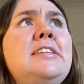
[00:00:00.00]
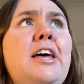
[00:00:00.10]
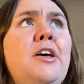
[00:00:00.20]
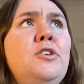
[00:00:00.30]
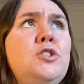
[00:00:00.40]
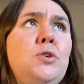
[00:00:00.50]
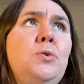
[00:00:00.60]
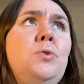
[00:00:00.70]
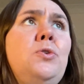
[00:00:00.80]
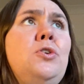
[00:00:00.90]
down
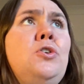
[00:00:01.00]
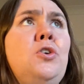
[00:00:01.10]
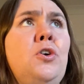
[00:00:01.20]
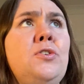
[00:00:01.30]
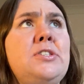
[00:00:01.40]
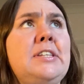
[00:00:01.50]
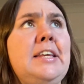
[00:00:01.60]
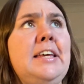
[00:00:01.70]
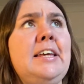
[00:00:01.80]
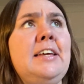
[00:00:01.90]
to the North
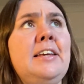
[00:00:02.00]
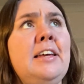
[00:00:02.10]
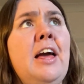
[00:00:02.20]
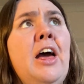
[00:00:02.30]
Sea.